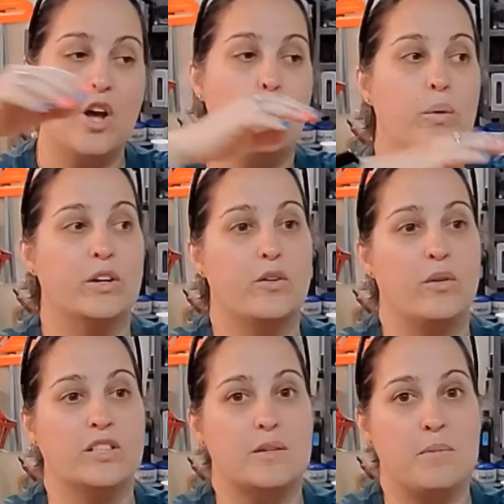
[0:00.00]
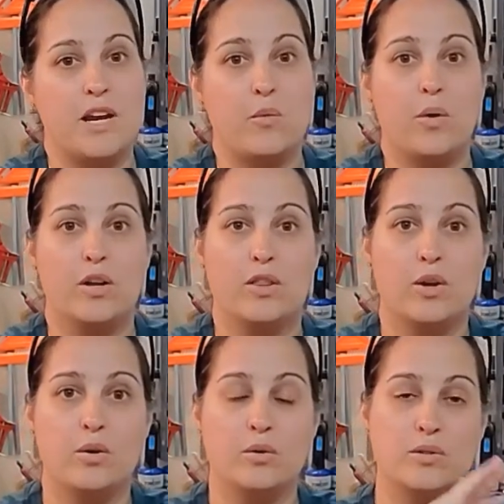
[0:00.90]
We are going to make one of
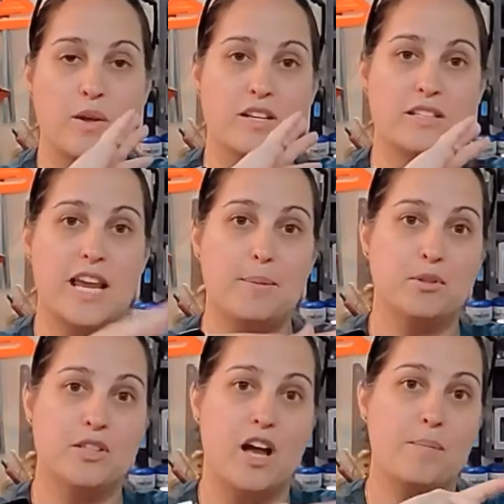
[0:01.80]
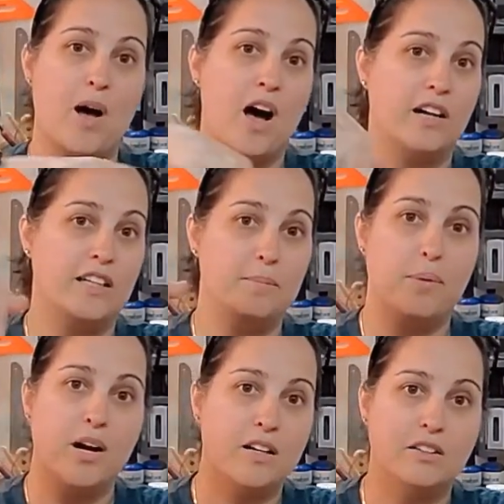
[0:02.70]
those tabletop hockey
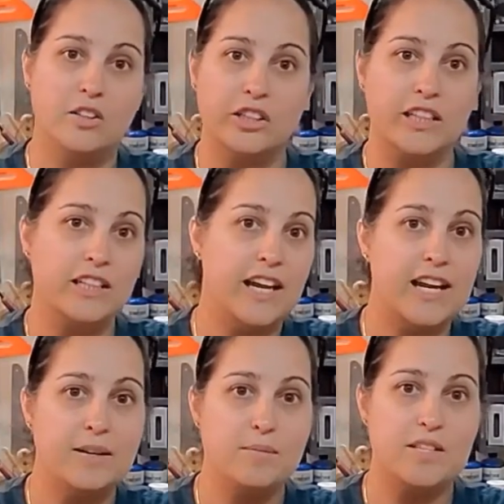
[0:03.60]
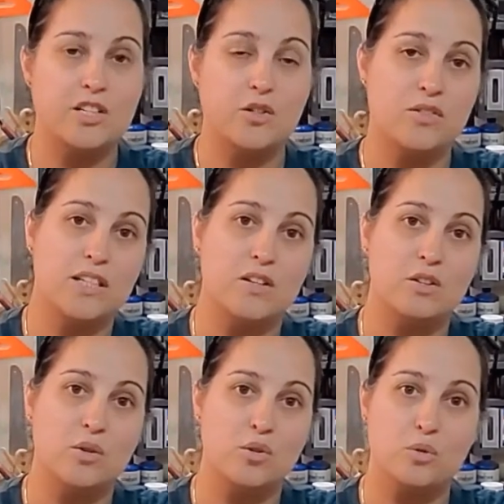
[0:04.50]
puck flicking games that you've seen
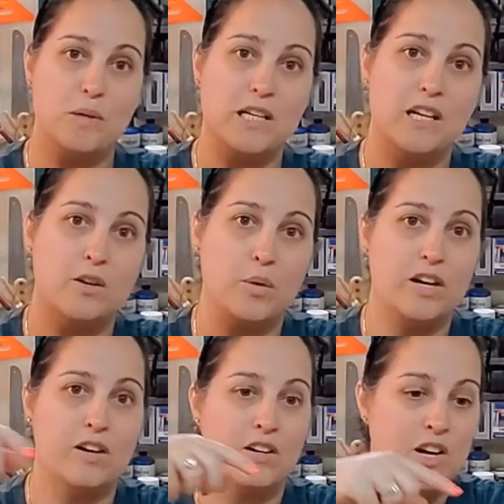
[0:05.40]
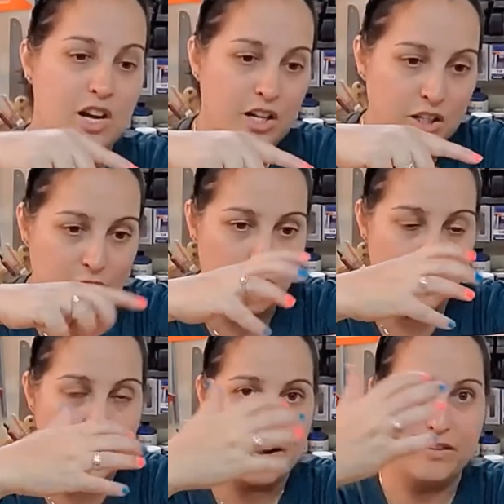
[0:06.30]
on social media, where you
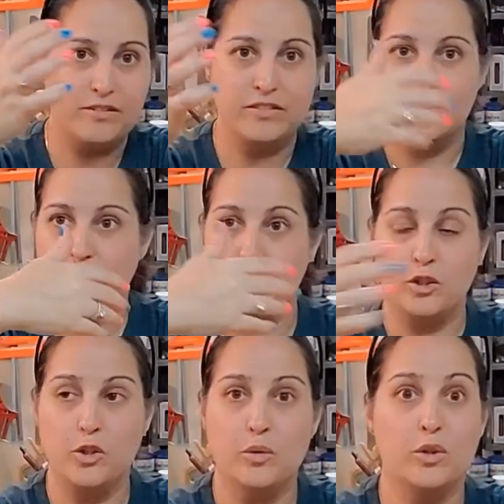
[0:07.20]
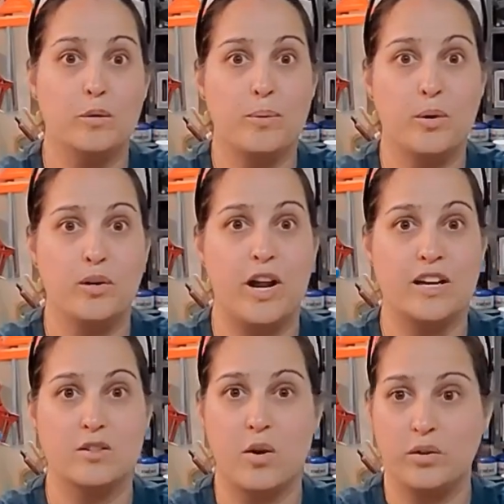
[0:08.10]
and your opponent
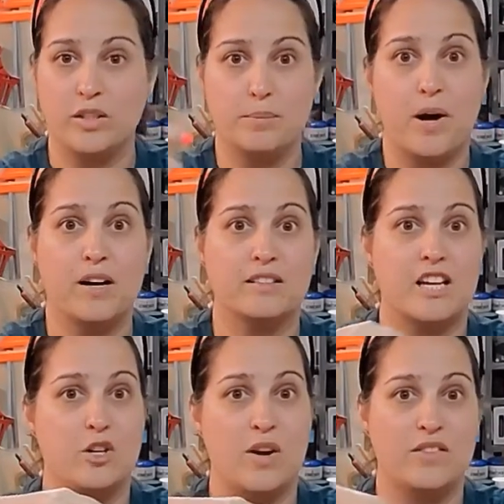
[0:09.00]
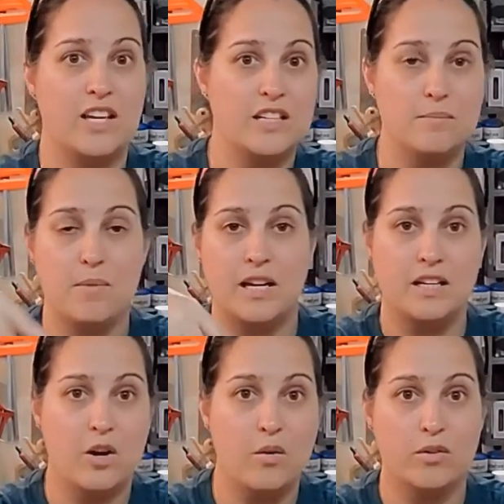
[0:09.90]
has all these pucks, and you have to get as
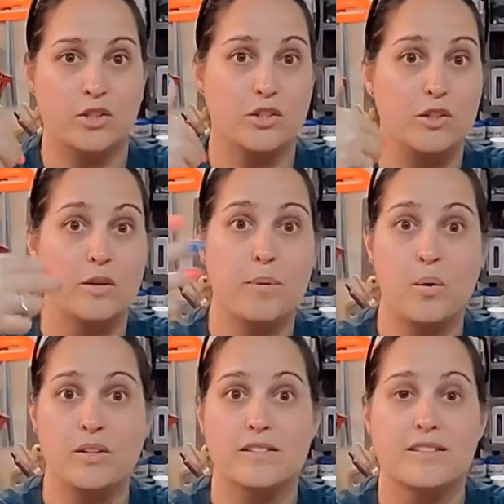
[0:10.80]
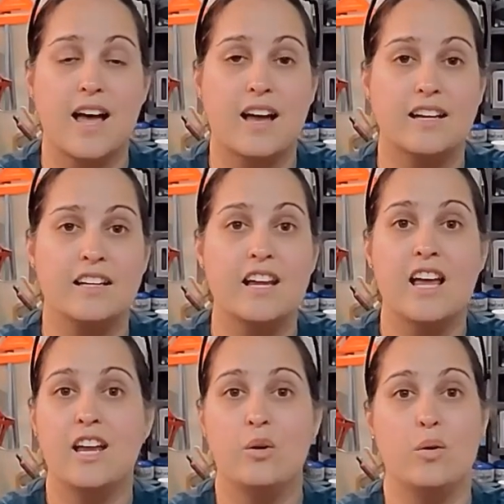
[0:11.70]
many over to the opponent's side,
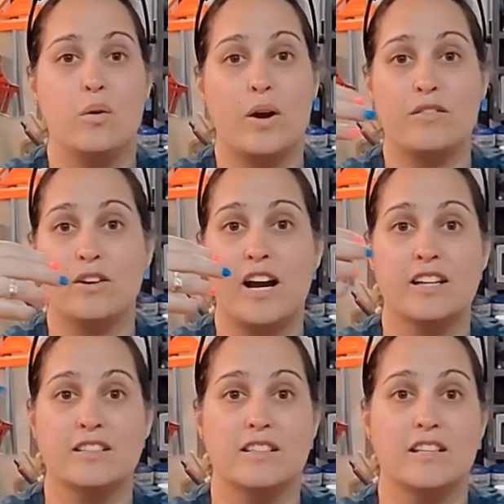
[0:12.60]
and whoever has